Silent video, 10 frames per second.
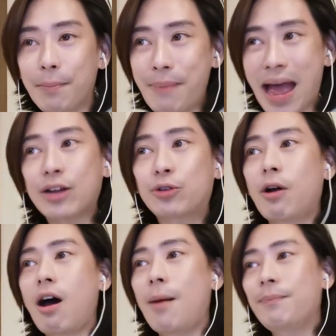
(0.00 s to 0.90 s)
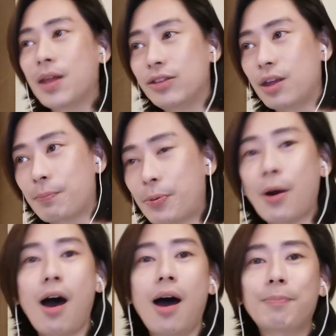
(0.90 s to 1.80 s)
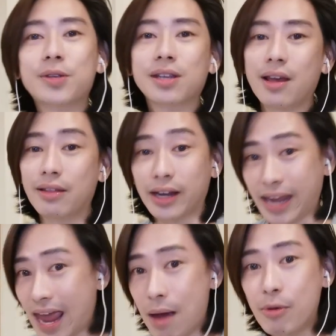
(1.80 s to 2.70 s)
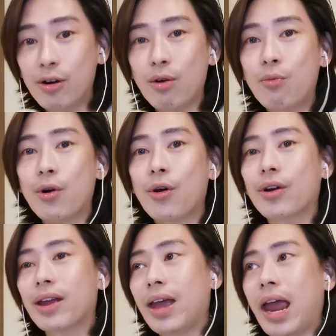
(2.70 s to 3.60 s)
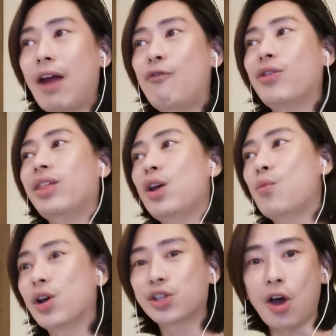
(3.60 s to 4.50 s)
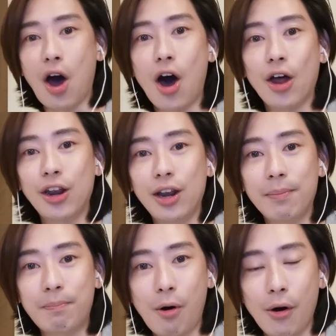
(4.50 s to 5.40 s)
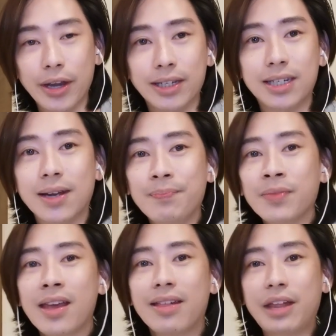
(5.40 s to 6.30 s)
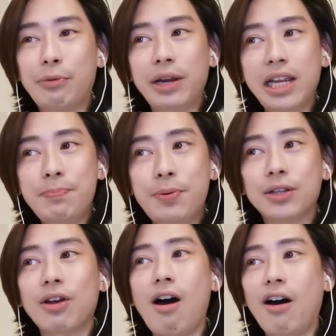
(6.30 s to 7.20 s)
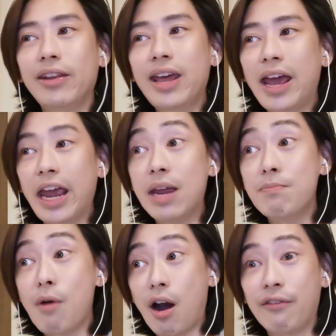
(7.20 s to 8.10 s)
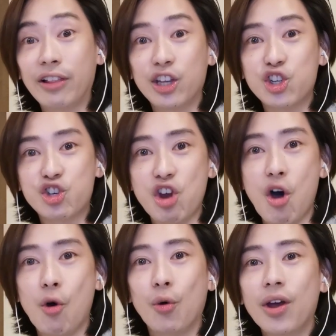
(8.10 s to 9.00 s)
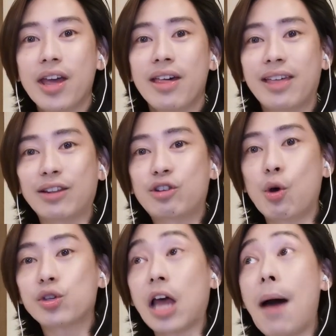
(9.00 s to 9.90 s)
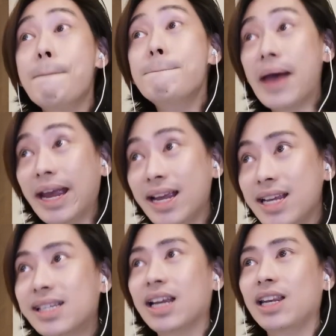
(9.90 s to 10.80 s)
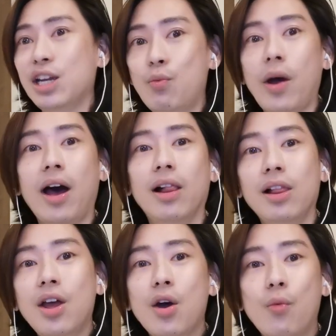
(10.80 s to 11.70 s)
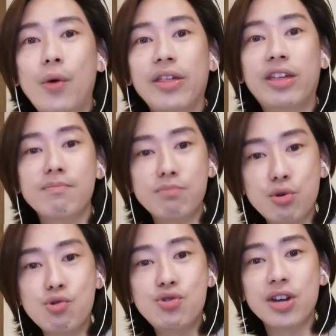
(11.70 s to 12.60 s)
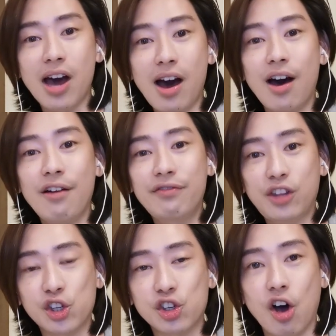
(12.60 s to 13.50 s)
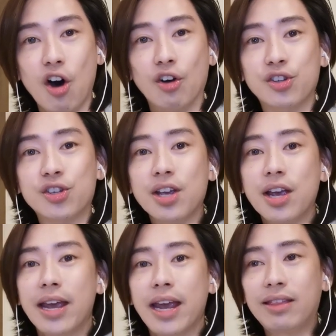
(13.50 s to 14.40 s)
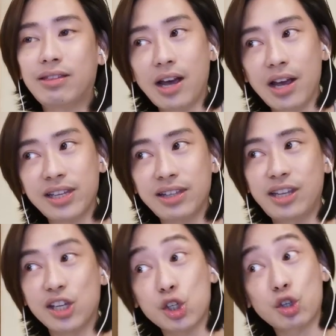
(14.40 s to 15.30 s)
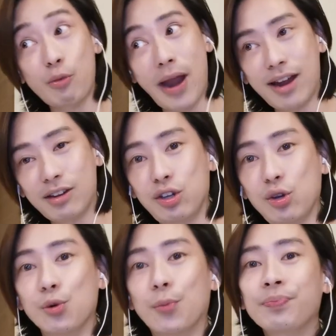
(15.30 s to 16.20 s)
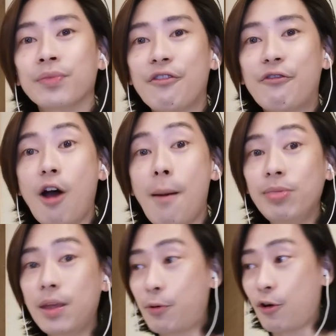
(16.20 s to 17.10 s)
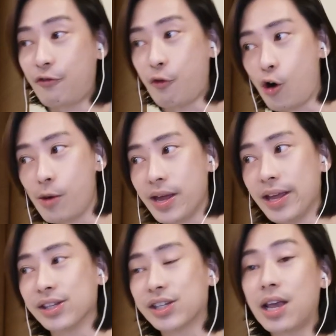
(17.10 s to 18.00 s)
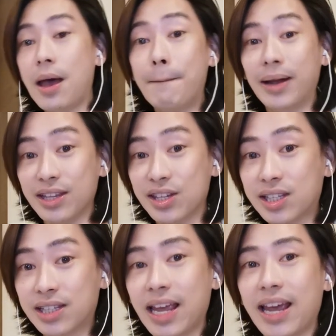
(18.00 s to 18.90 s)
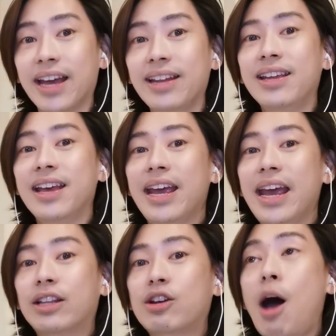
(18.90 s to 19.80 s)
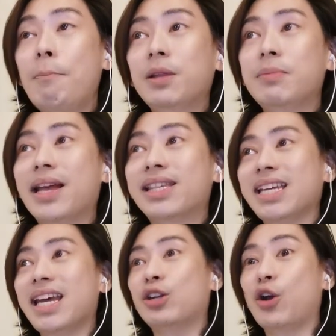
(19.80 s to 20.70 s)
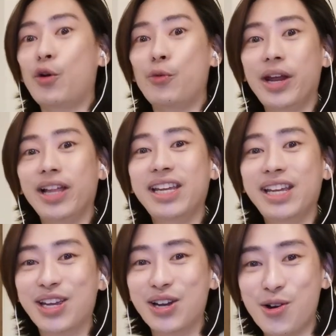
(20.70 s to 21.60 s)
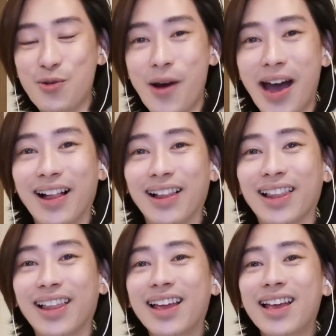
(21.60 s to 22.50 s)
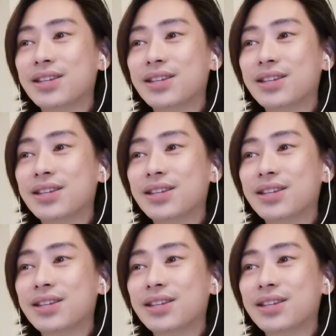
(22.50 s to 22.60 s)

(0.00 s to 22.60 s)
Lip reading: The backdrop, the props, the camera work, everything was on point. They really put on a marvelous show that goes amazingly well with the mood of the songs. It doesn't distract you from the performance, but instead, it complements it really well.